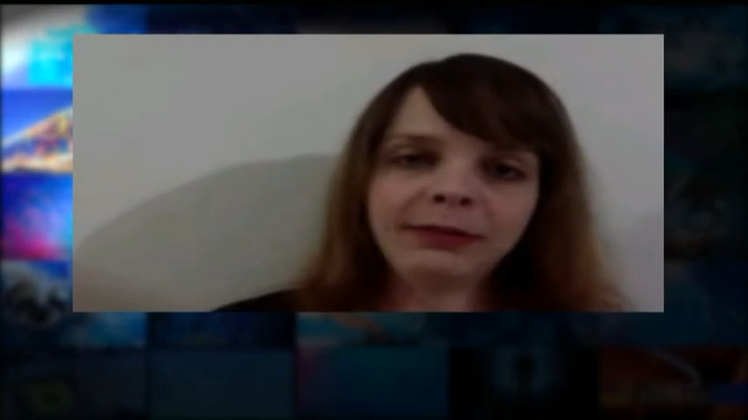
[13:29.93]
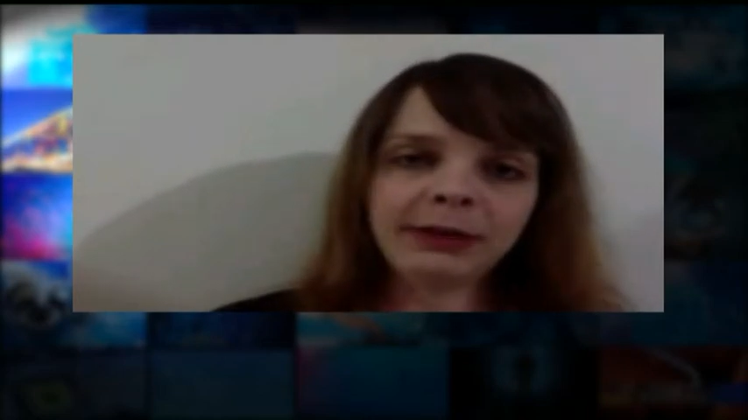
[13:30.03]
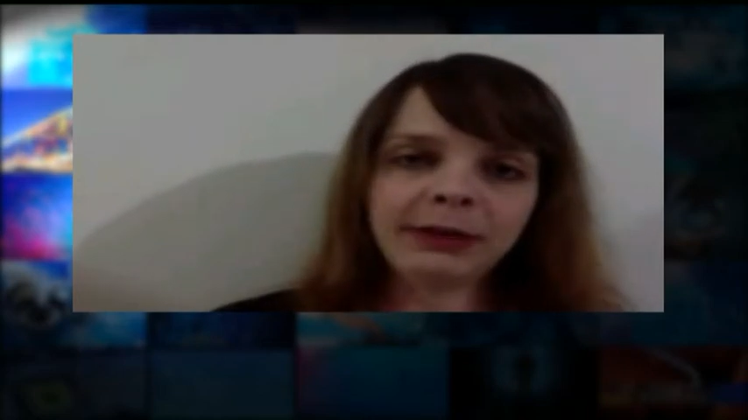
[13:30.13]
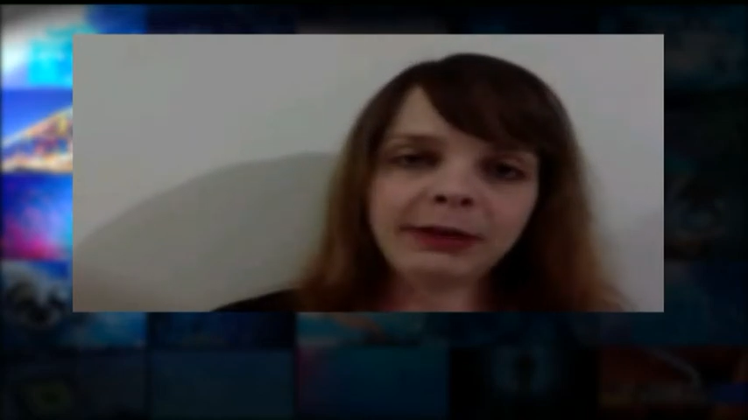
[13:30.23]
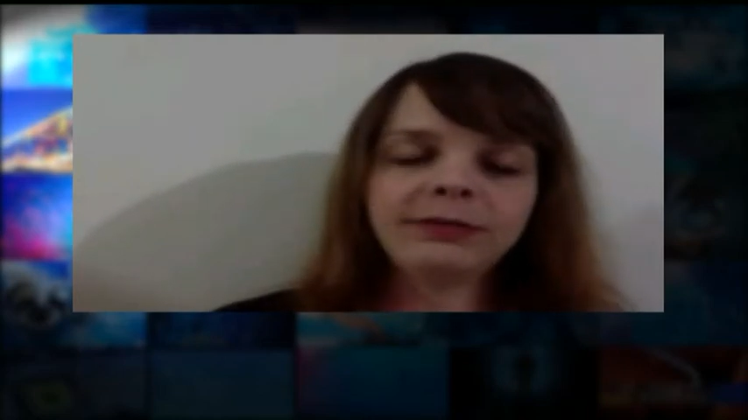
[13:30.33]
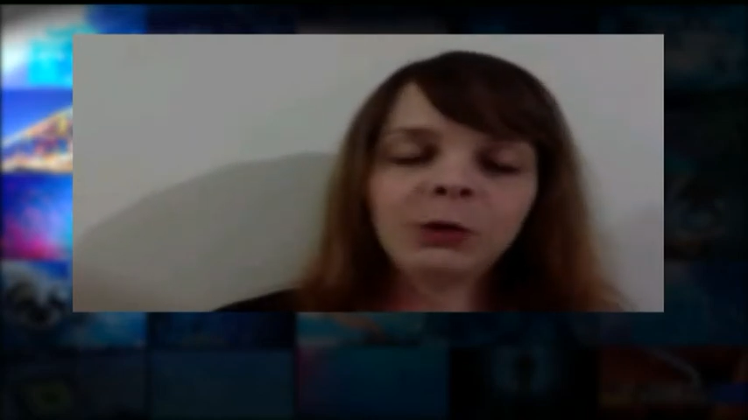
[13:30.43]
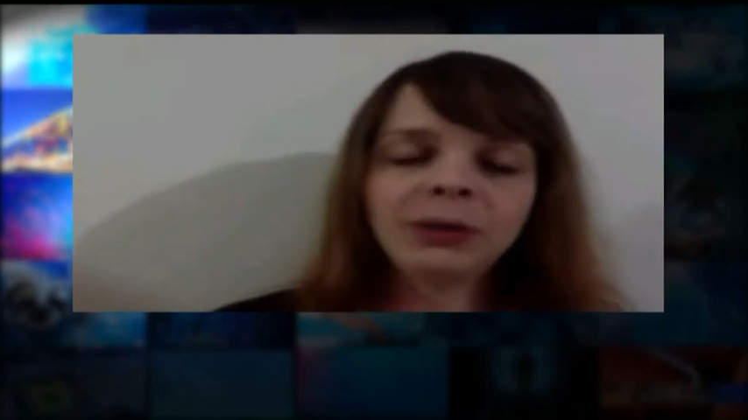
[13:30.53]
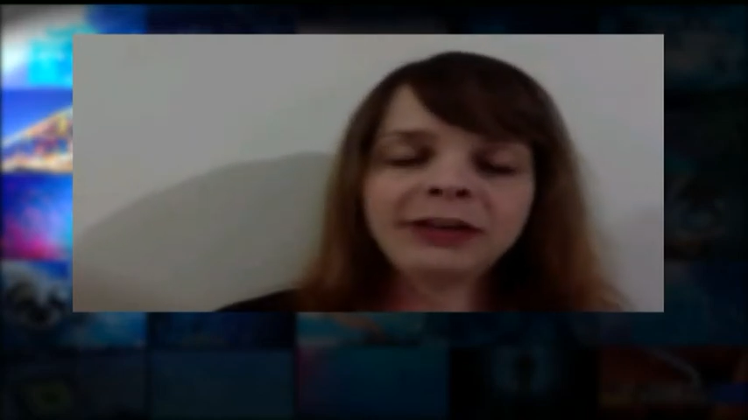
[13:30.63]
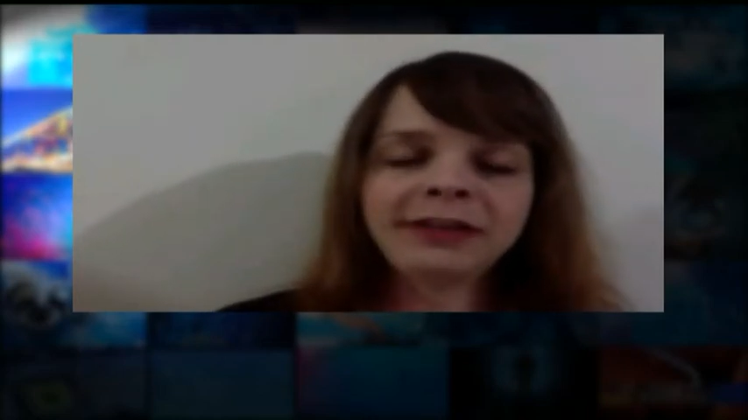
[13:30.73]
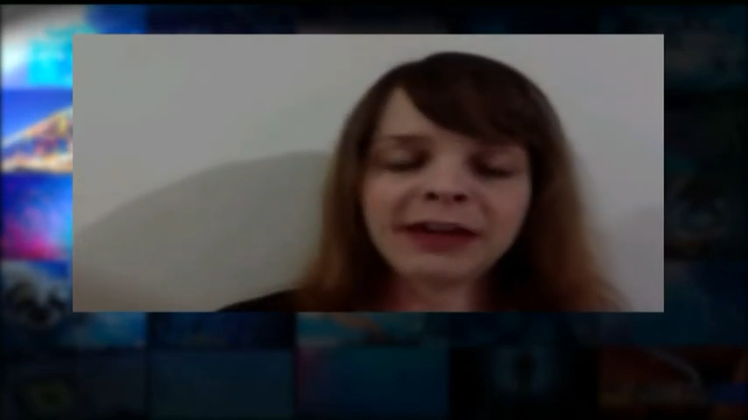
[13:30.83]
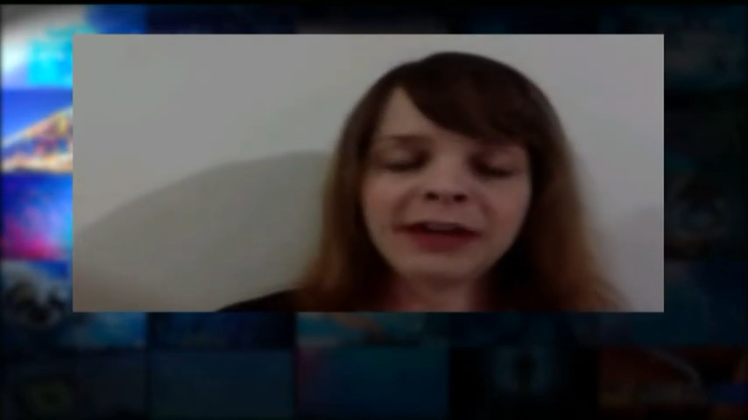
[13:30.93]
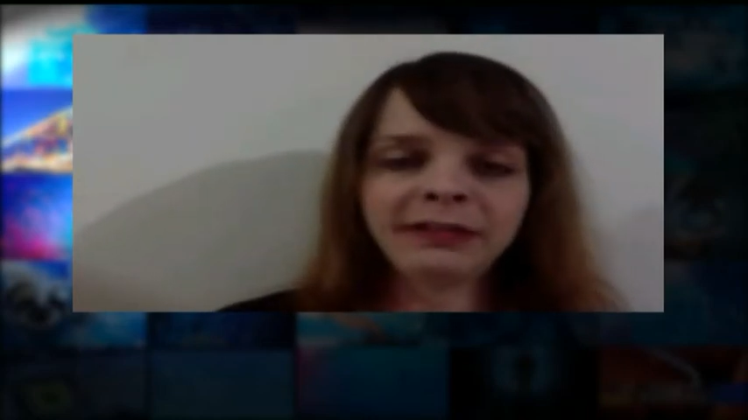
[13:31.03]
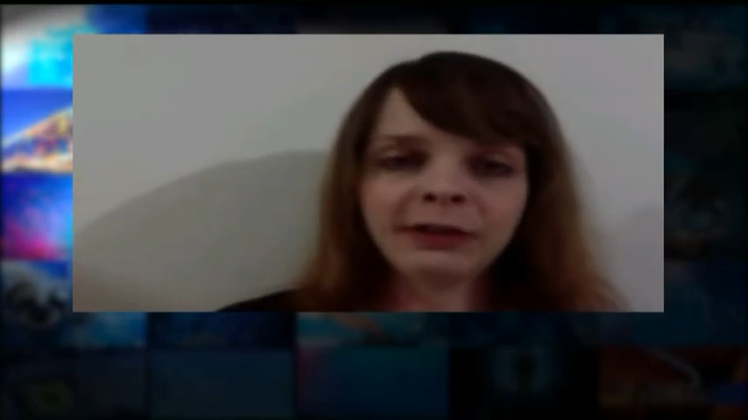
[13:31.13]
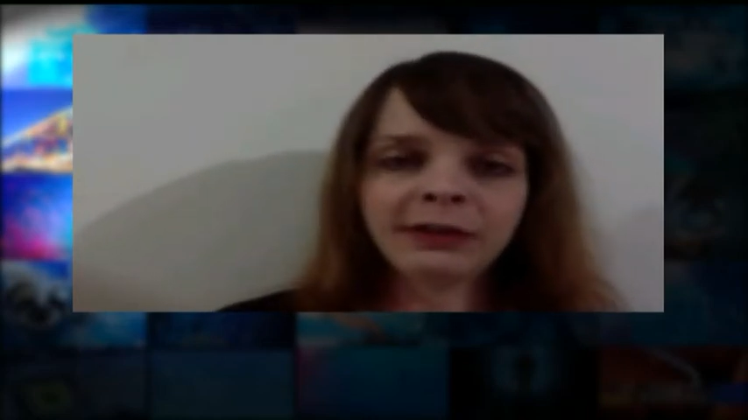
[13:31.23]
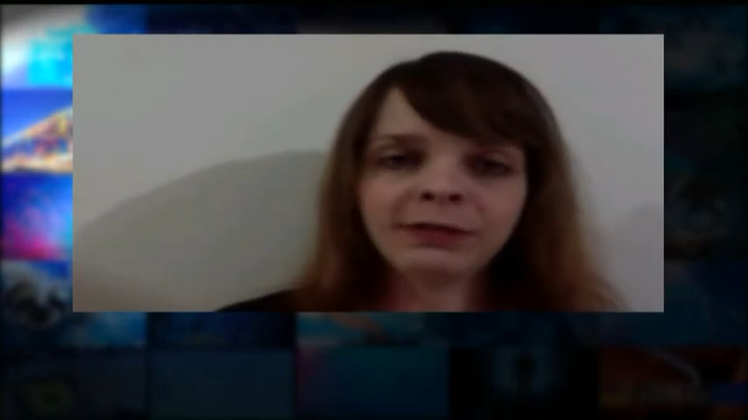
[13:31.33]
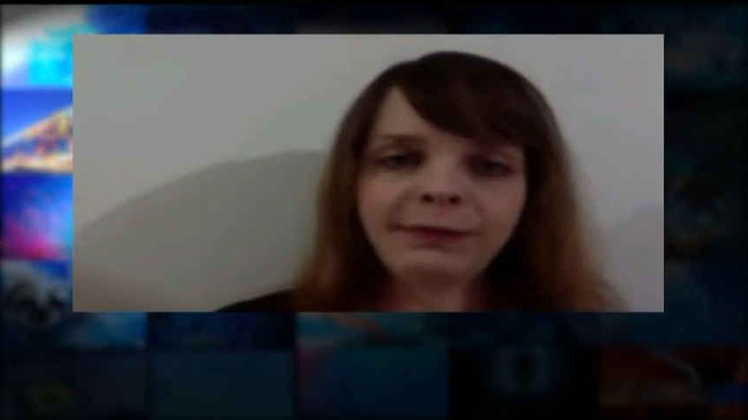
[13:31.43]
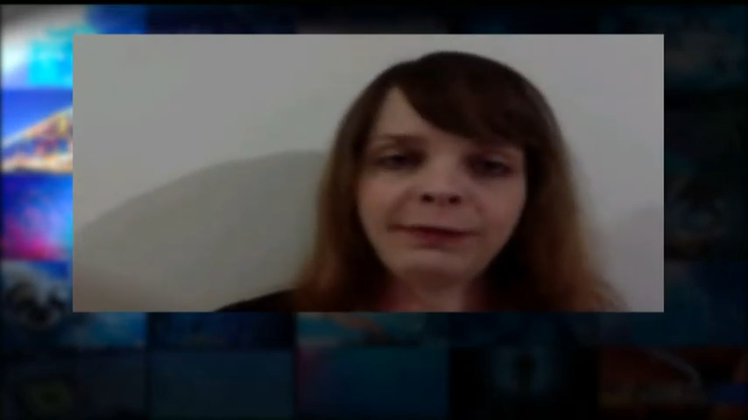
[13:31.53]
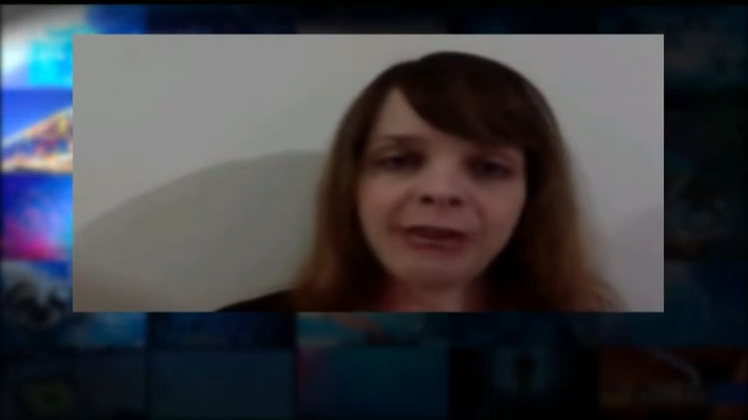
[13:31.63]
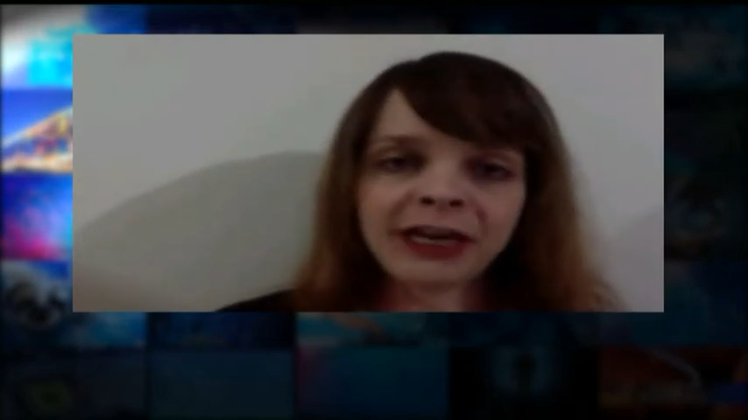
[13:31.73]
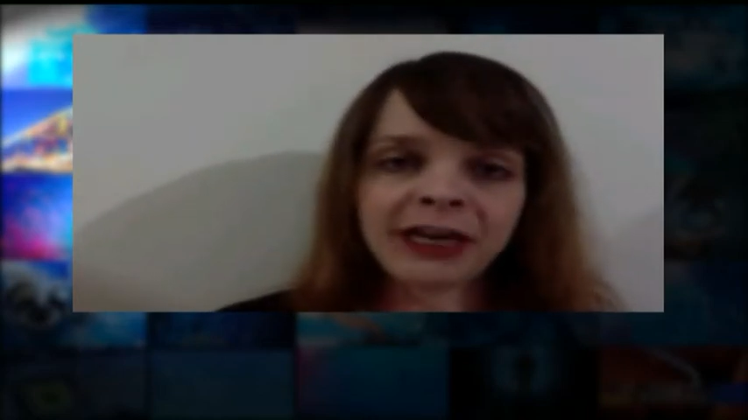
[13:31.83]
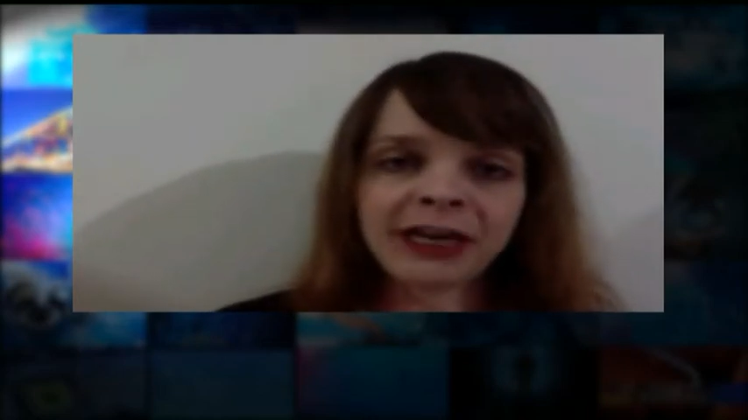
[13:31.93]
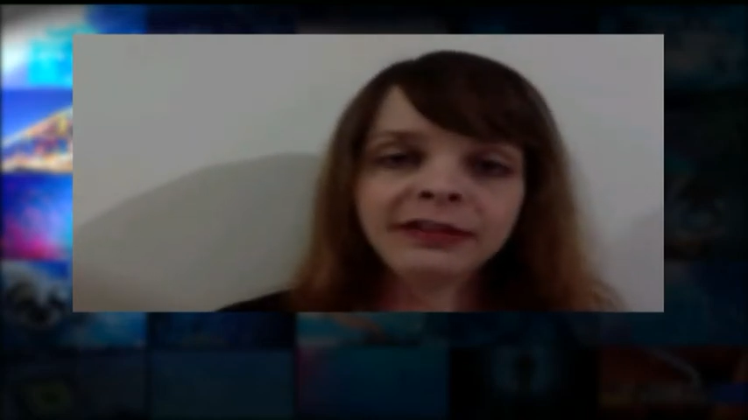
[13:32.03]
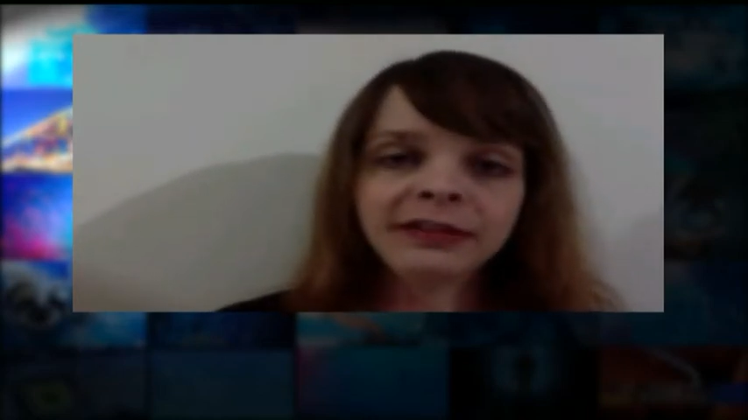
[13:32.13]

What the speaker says: with 14,000 Syrian refugees